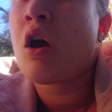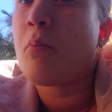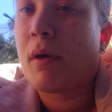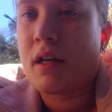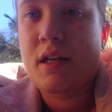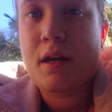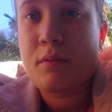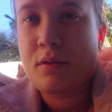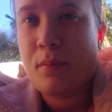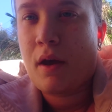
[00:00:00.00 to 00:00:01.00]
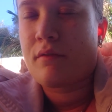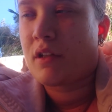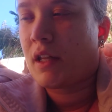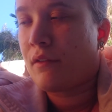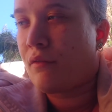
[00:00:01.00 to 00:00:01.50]
Monday was
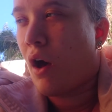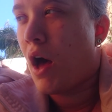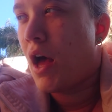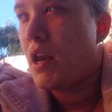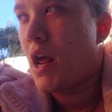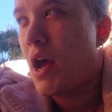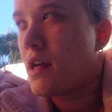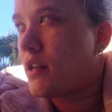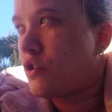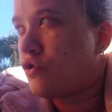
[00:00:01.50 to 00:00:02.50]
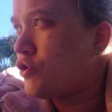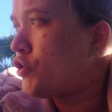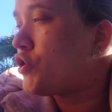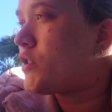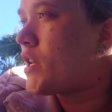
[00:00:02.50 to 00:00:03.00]
perfectly fine, and then
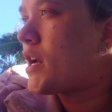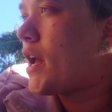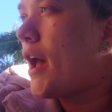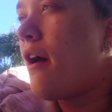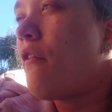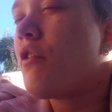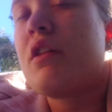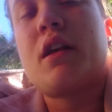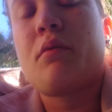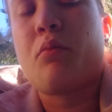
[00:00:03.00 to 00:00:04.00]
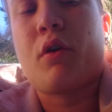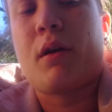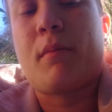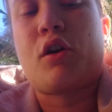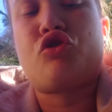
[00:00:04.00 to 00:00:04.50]
Tuesday everything pretty
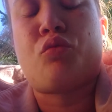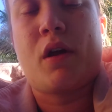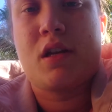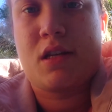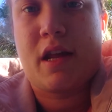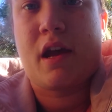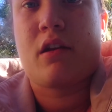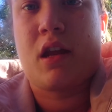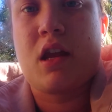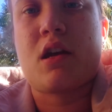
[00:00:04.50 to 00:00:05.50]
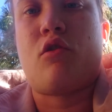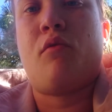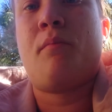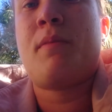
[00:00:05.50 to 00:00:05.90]
much went downhill.